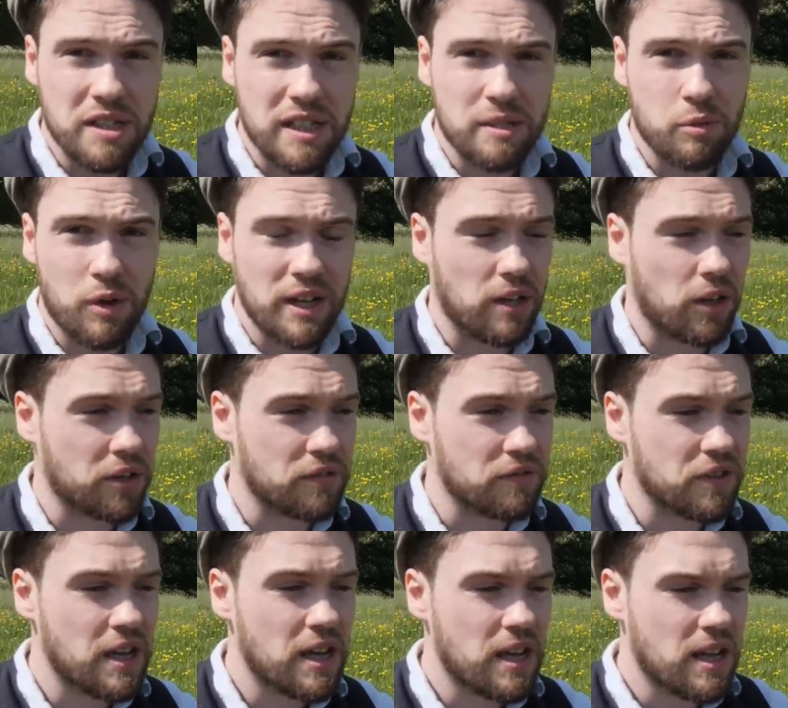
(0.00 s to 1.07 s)
That's why a lot of
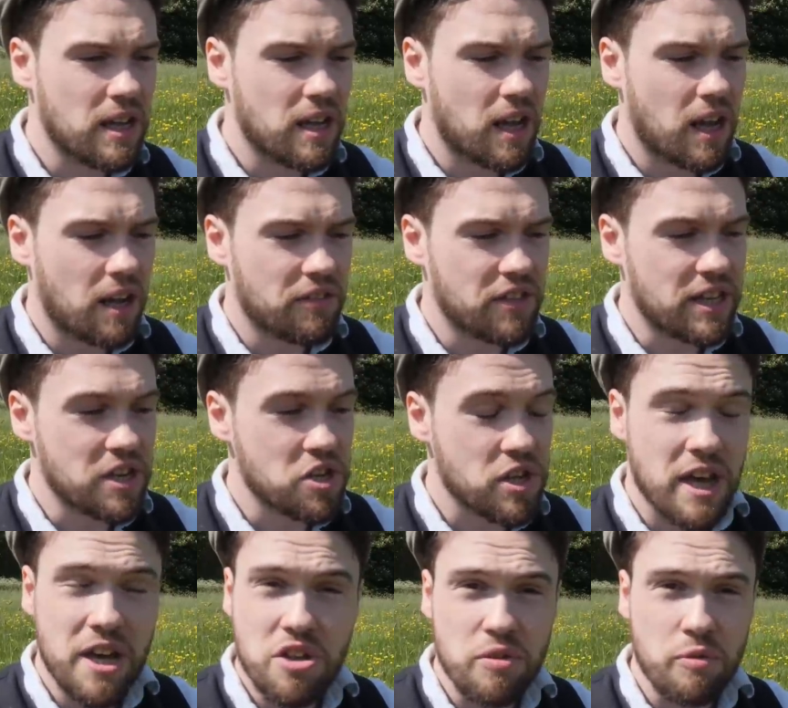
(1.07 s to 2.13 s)
the
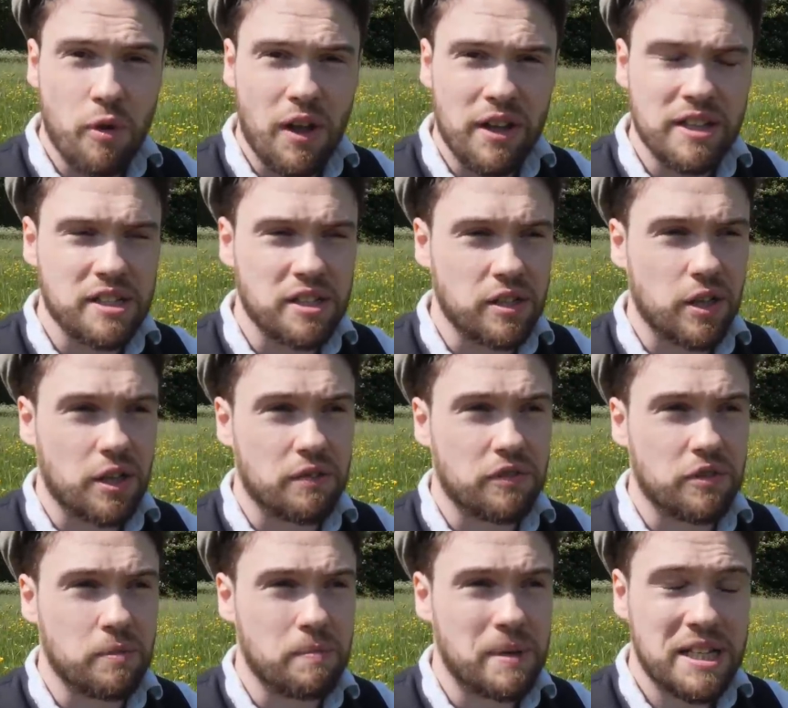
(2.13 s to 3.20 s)
initiation rites and a lot of
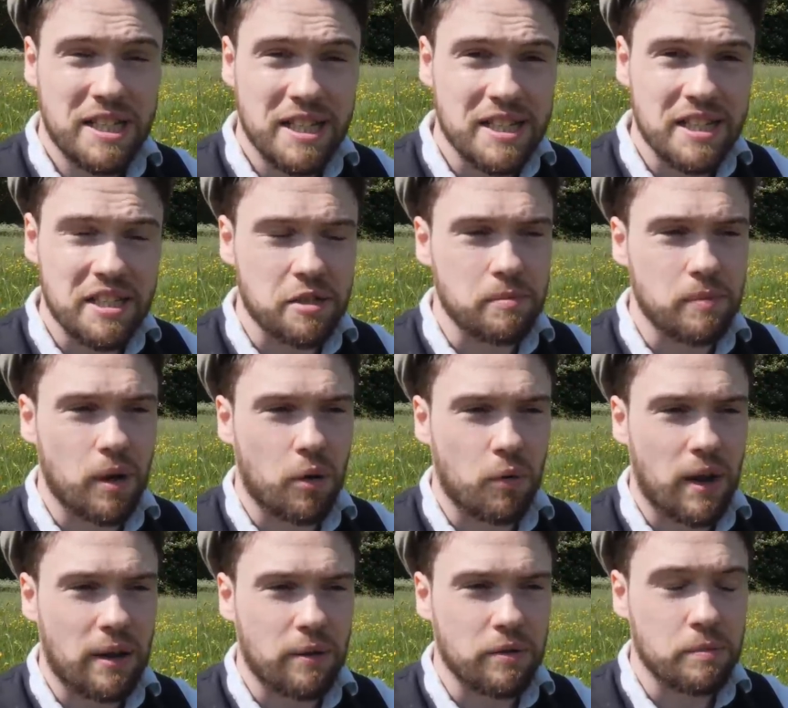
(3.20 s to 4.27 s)
the mysticism
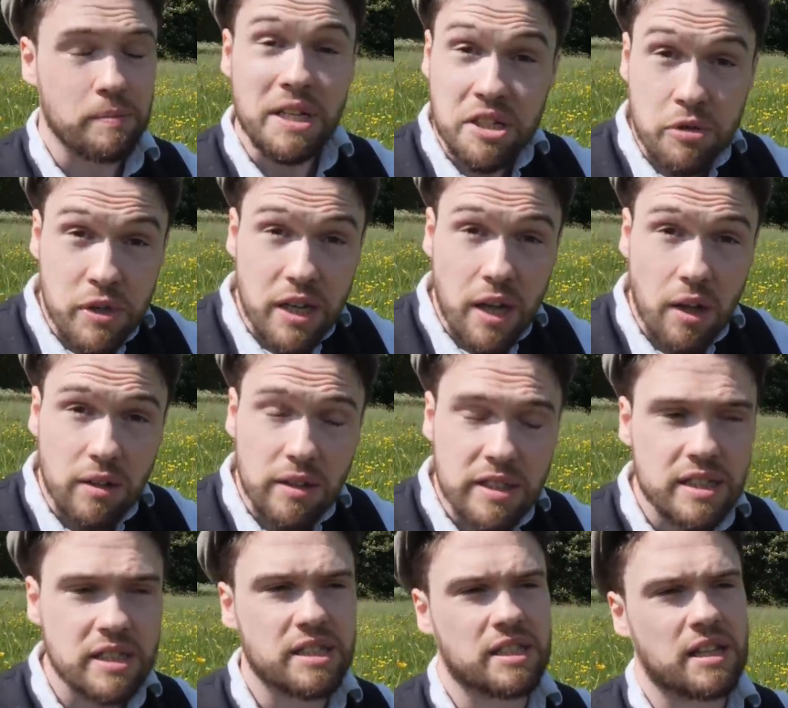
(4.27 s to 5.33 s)
around mystery
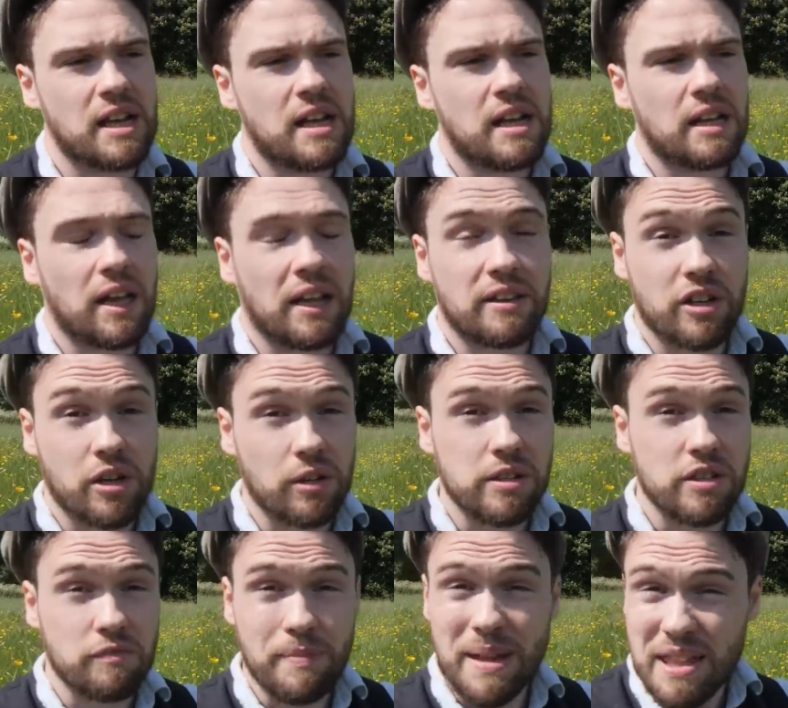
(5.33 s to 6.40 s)
cults, like the
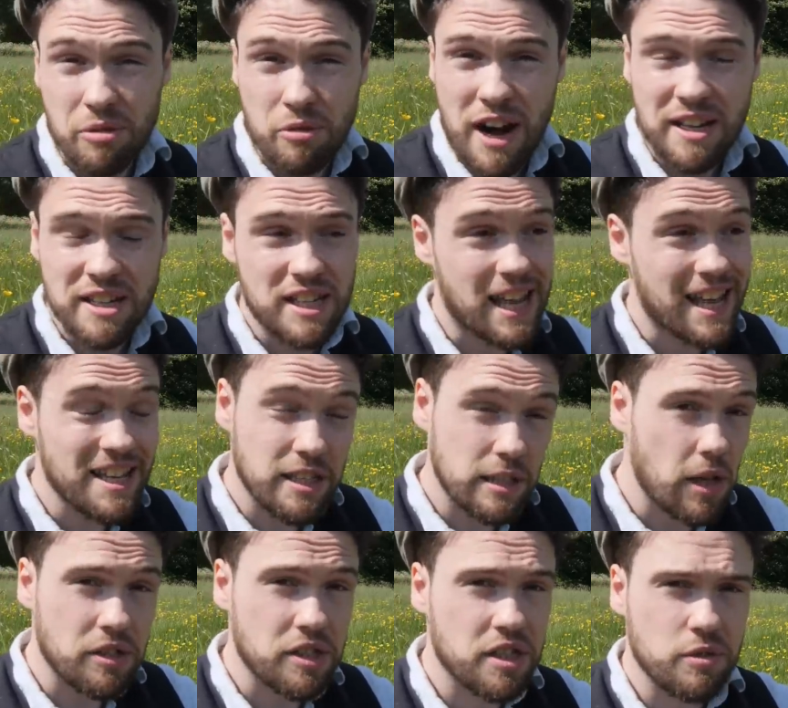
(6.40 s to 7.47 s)
cult of Mithras, is
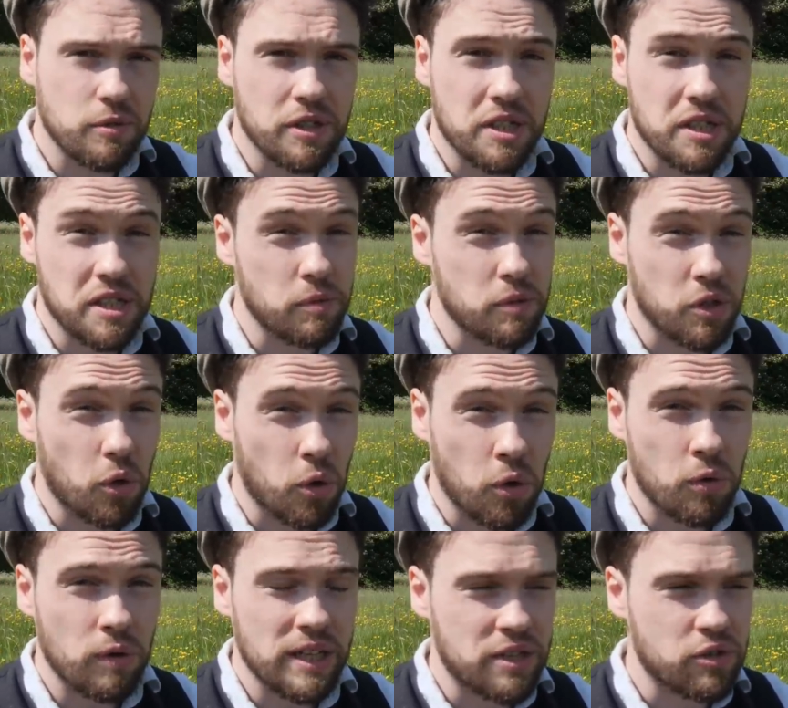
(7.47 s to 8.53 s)
lost to us, because it was
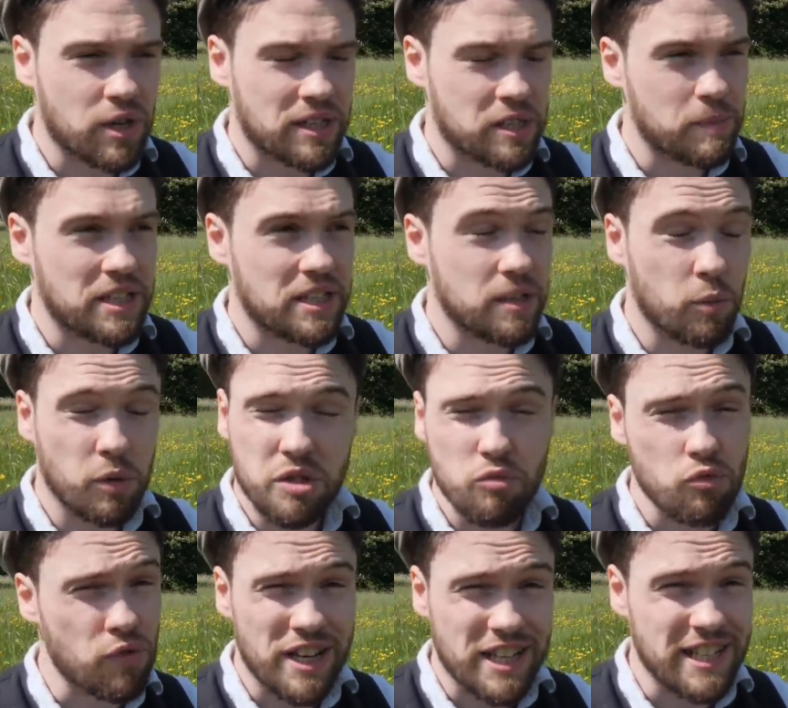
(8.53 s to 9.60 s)
orally transmitted. It wasn't
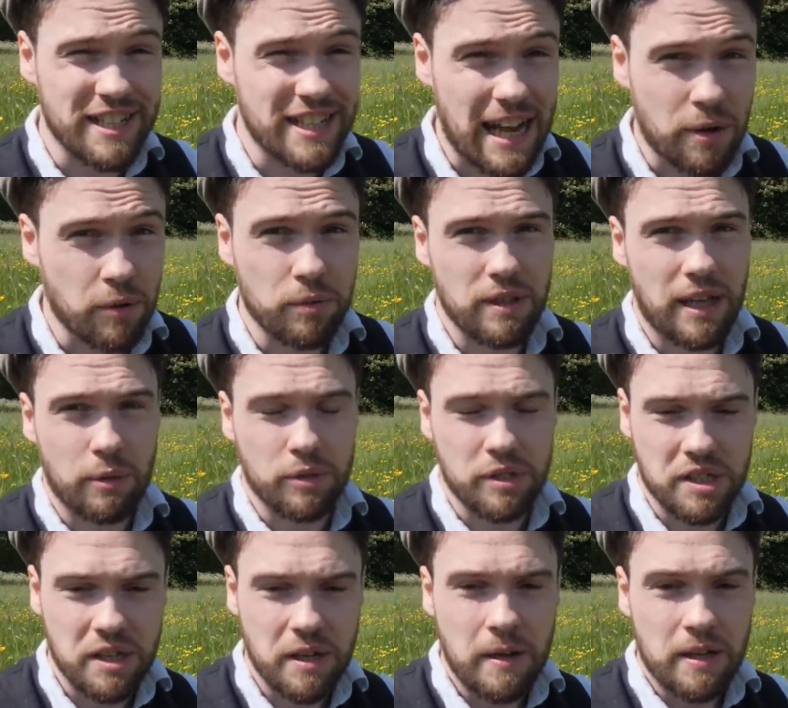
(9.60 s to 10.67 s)
written down. That
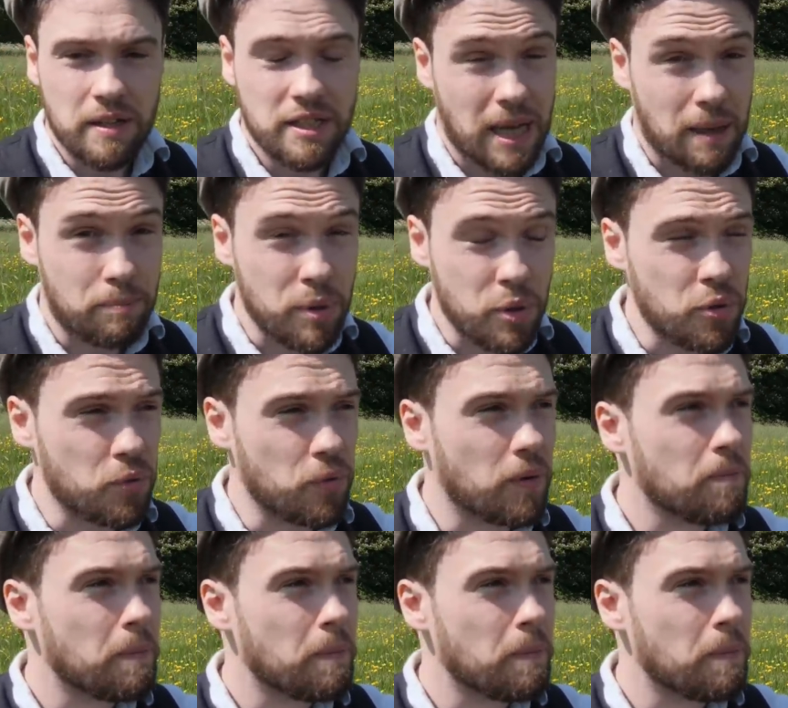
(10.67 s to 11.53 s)
was taboo.